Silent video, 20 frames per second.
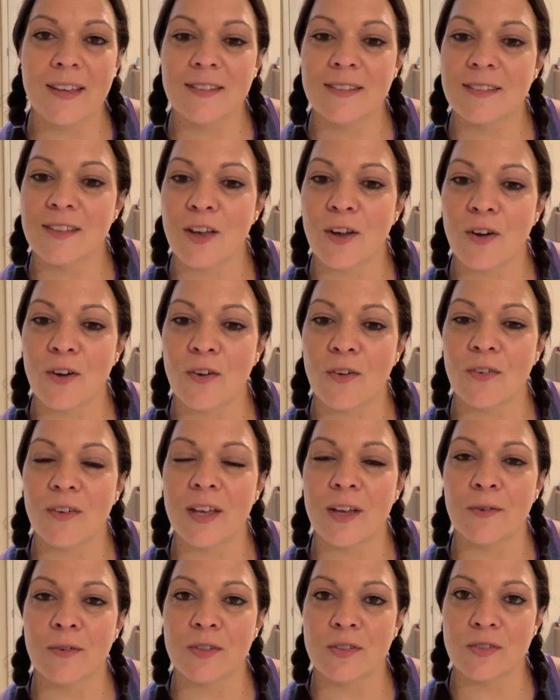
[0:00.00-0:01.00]
so
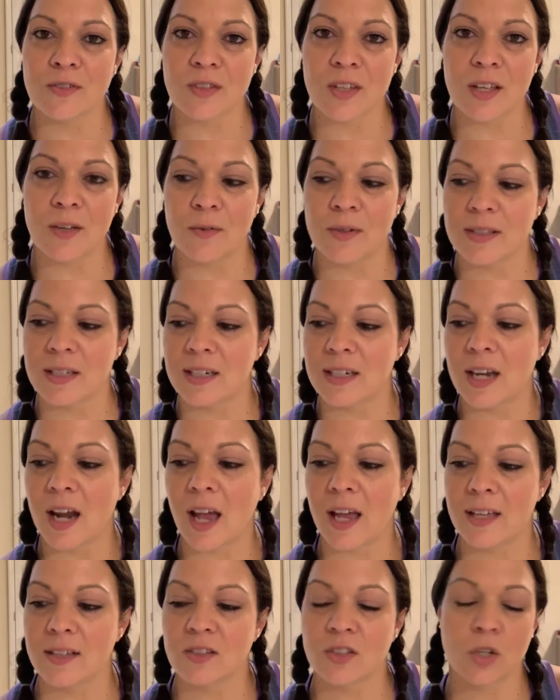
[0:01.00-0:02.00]
it was a
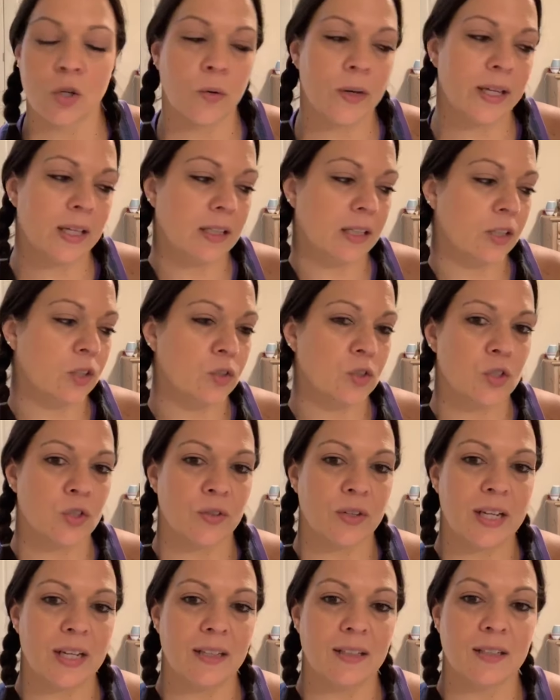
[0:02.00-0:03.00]
nice, quick little
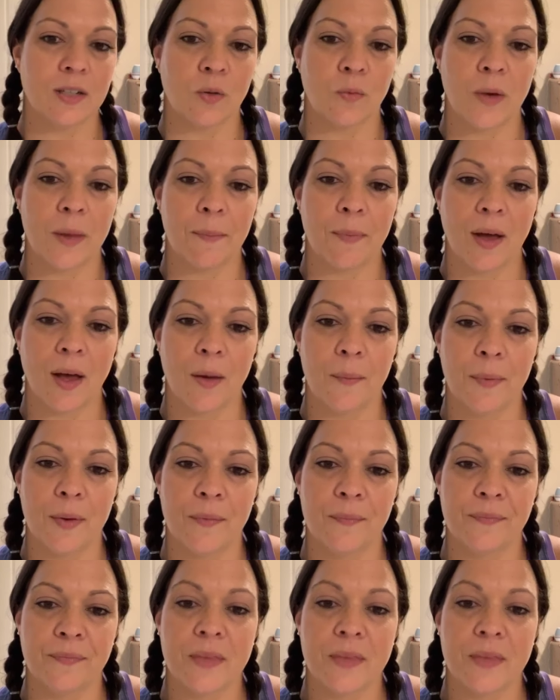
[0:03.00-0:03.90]
treat to whip up.